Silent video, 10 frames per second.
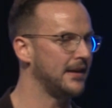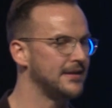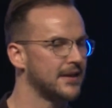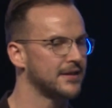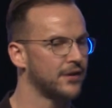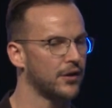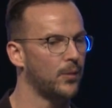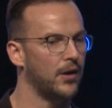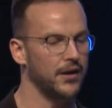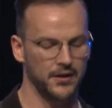and he says not a
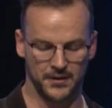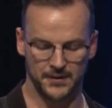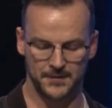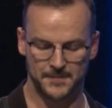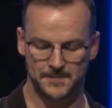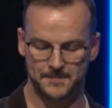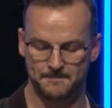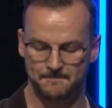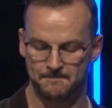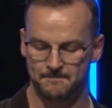word?
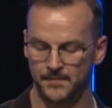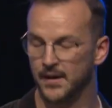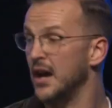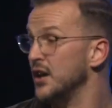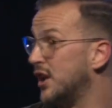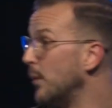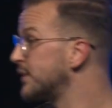She